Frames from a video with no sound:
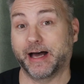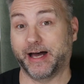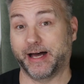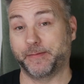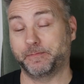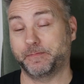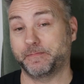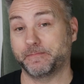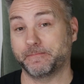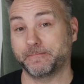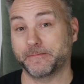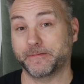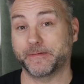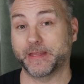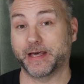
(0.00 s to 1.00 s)

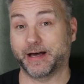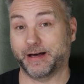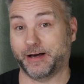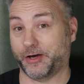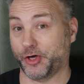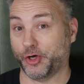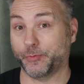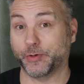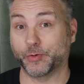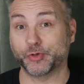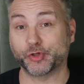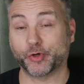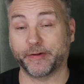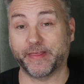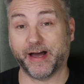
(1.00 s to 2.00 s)
I hope you
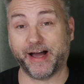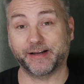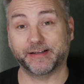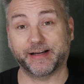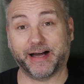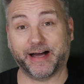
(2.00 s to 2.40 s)
enjoyed that,